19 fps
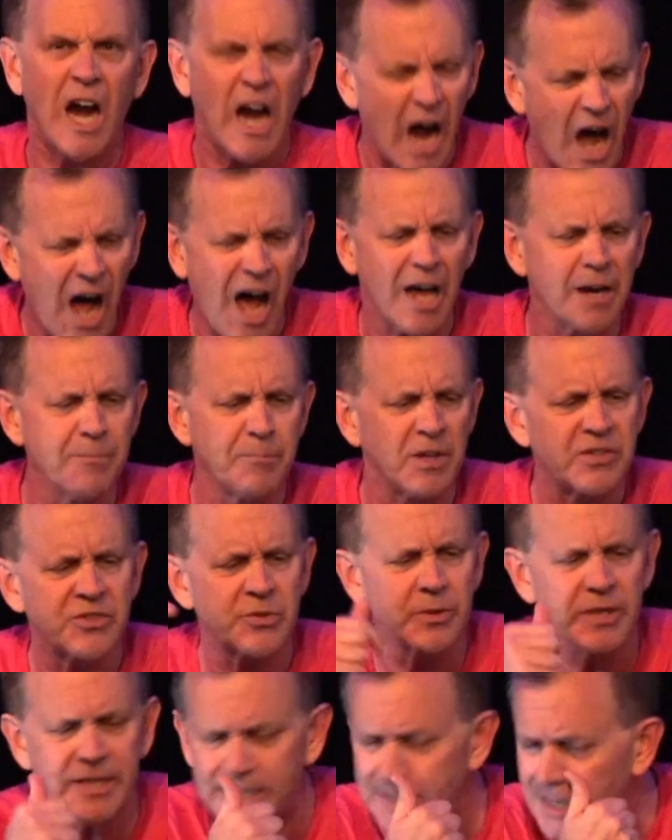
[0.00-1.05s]
God must
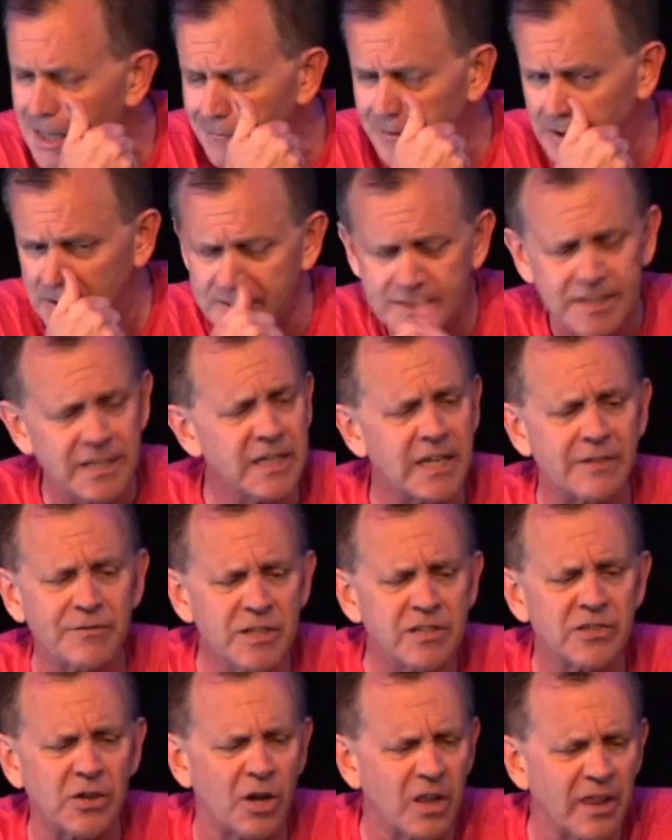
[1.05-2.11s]
really love us to give
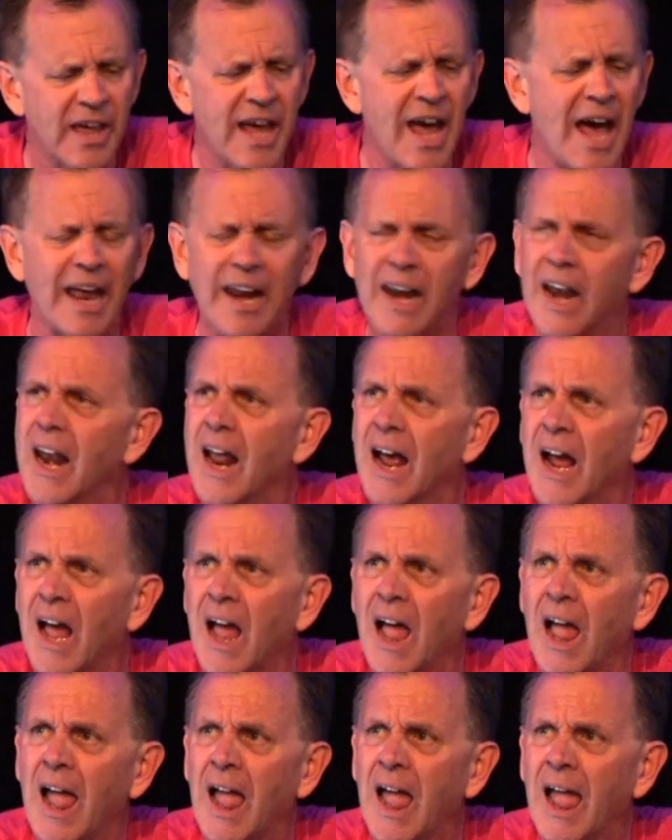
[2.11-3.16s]
us all that.
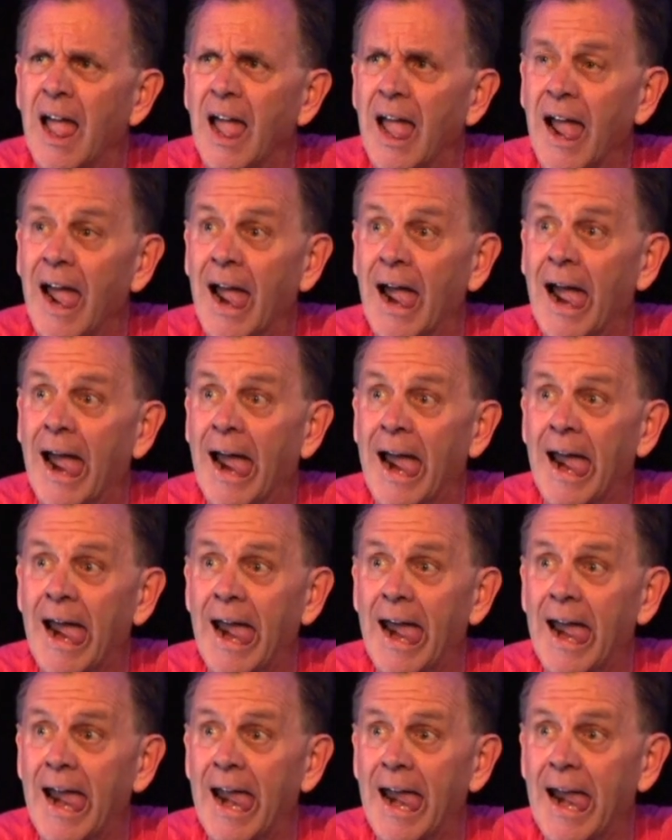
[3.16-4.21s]
Huh.
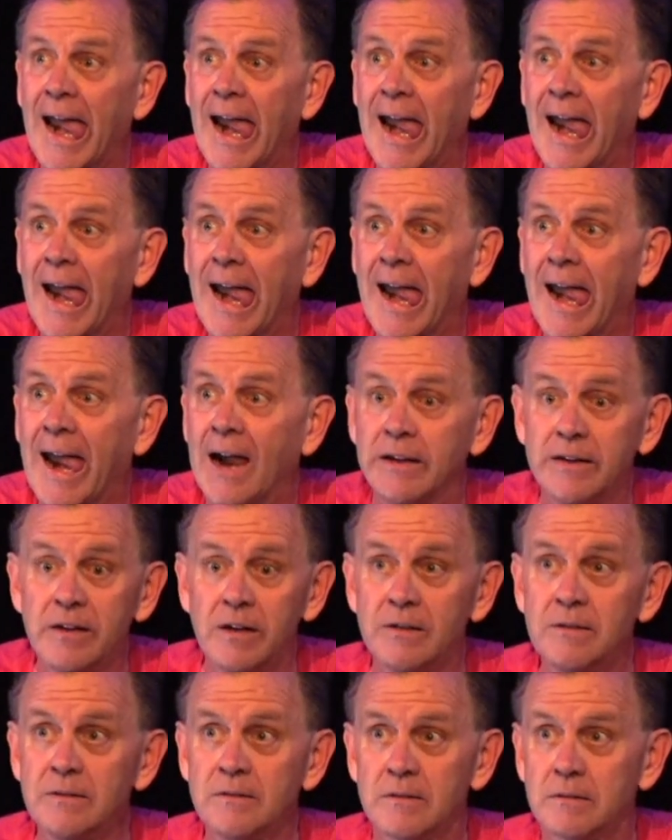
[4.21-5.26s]
You
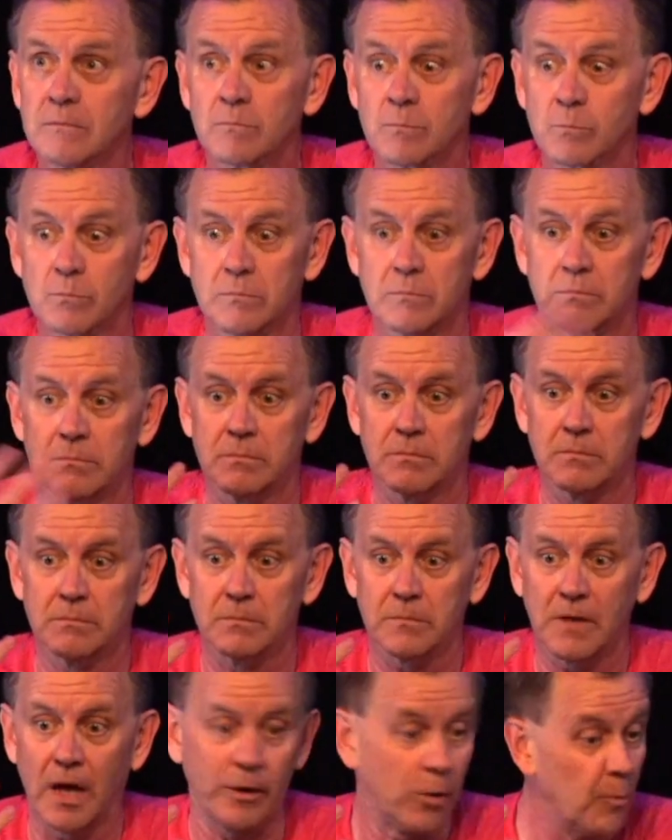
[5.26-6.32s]
know,
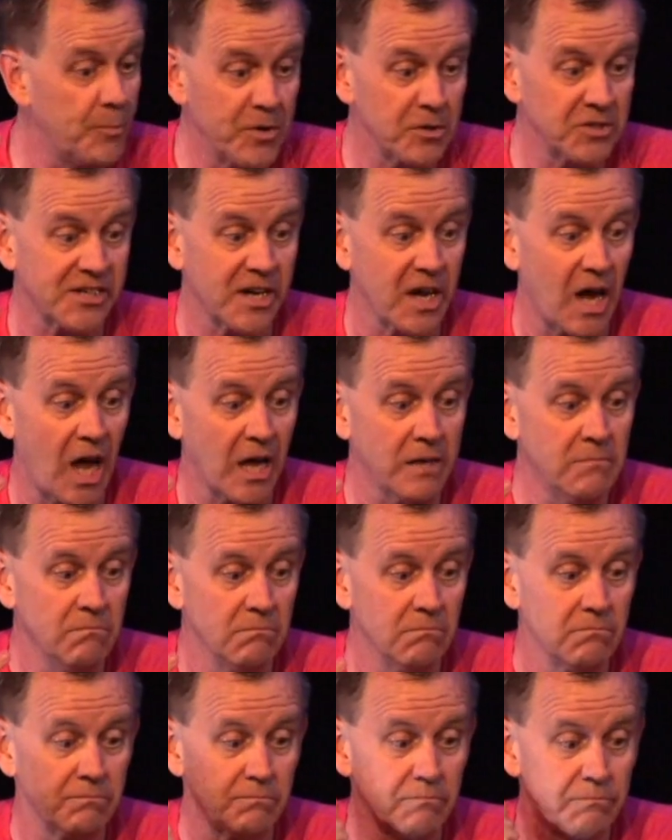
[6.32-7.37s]
I hope there's a
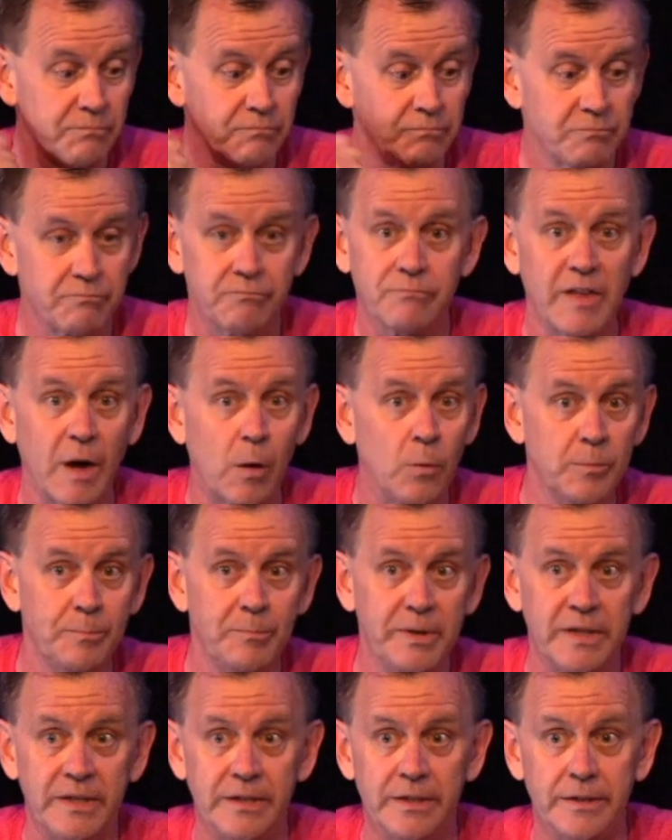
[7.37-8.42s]
God. That would
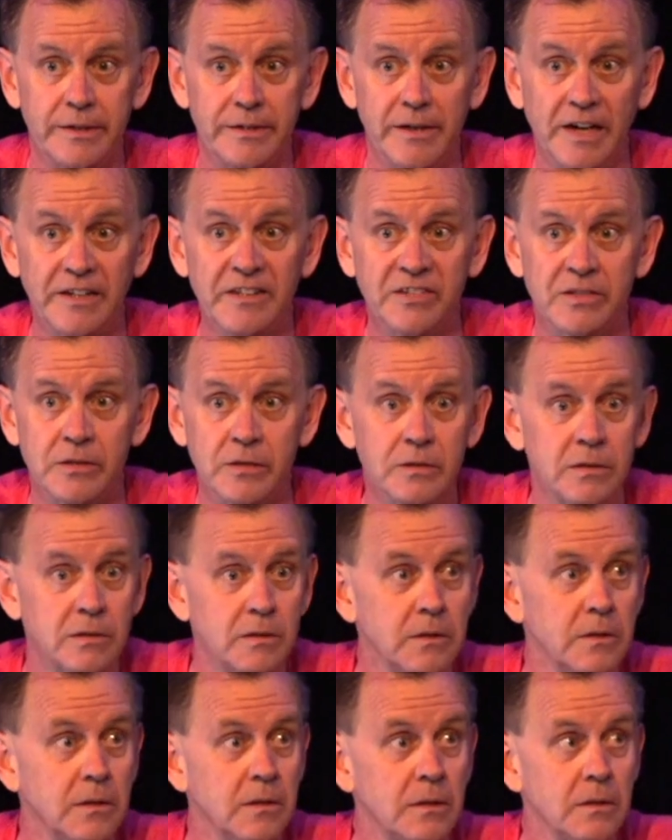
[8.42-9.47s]
be nice.
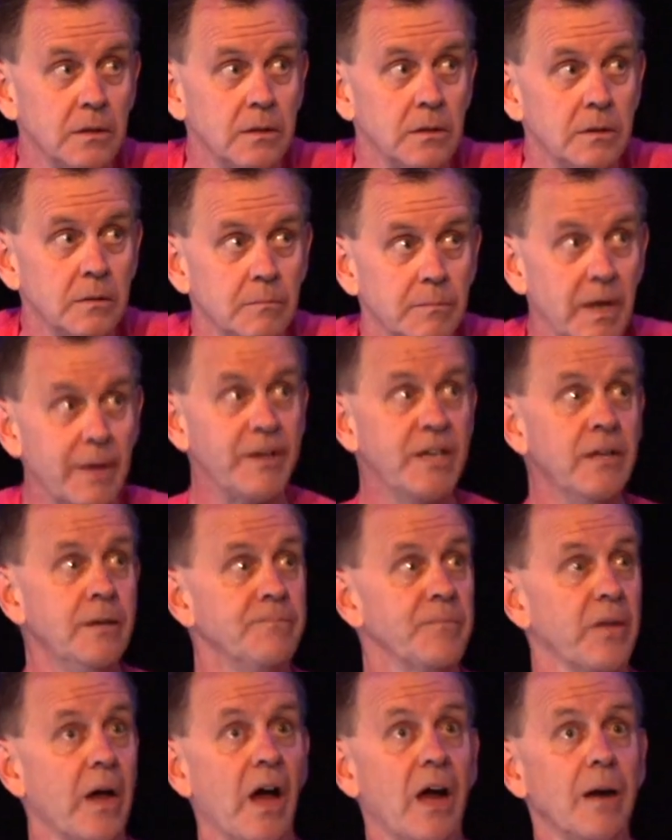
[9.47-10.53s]

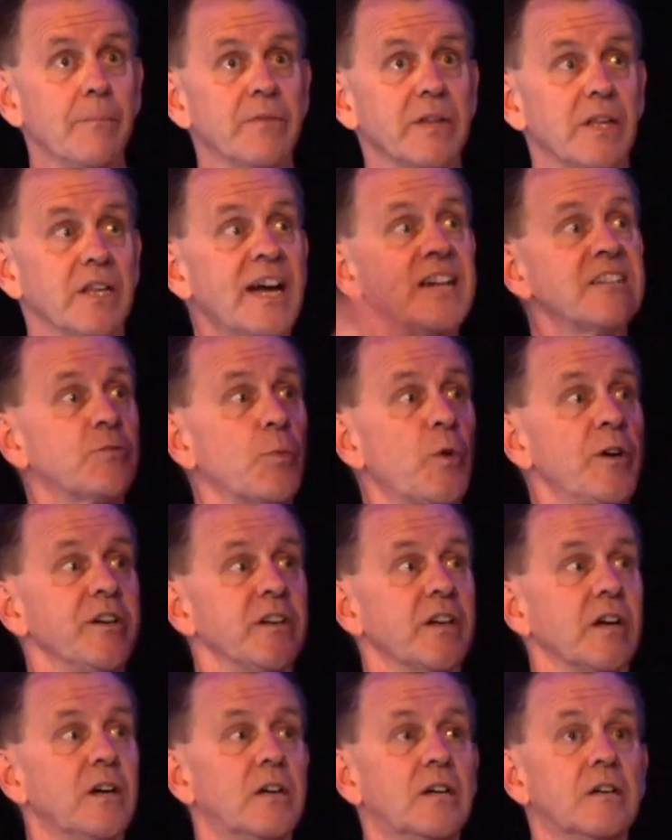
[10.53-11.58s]
Maybe I'm the last one
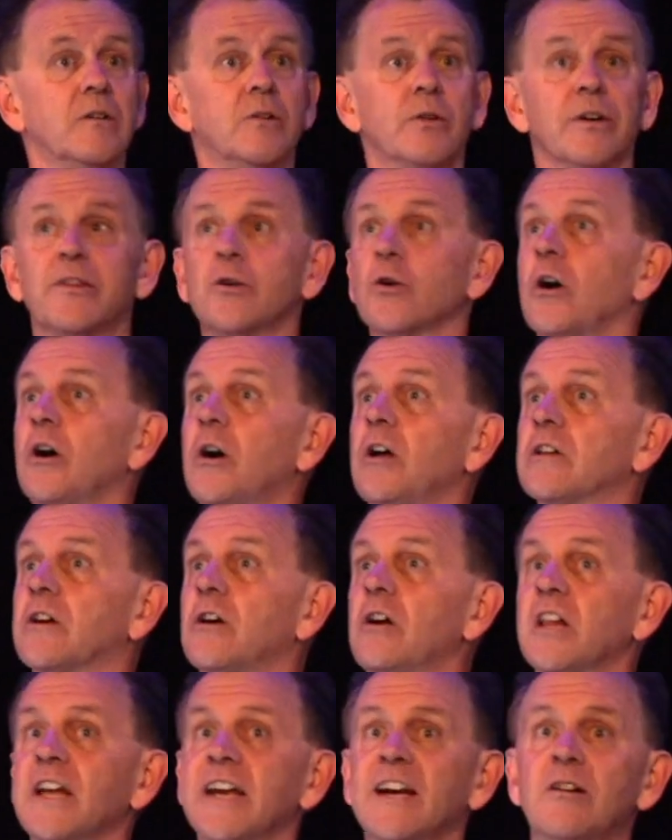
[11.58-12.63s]
to go, and they're all
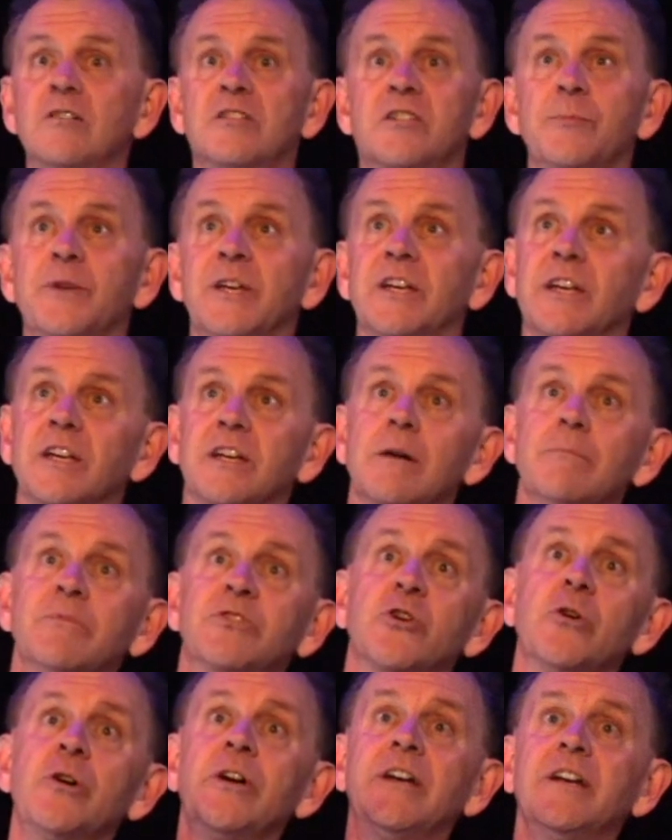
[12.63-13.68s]
calling out to me,
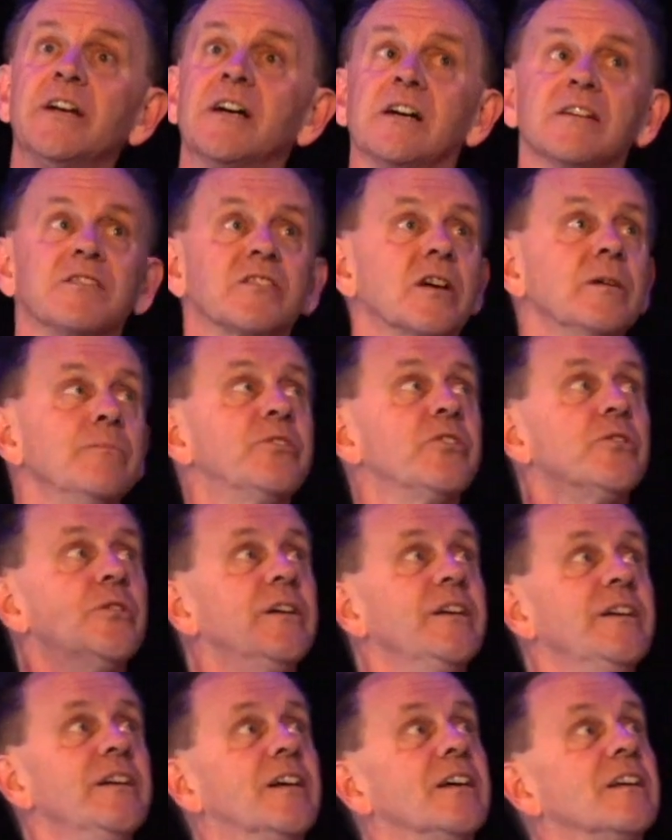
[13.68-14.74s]
come join us, come
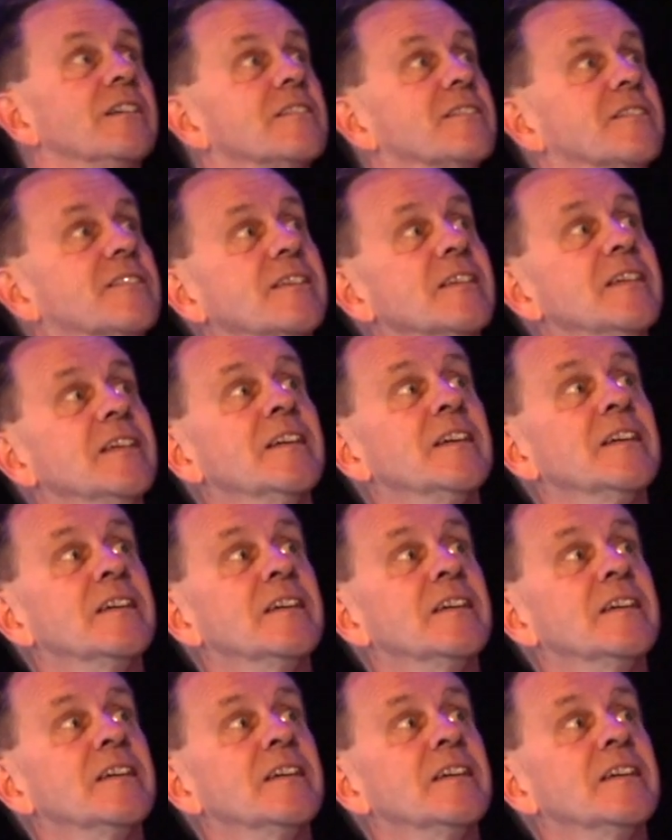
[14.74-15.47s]
join us.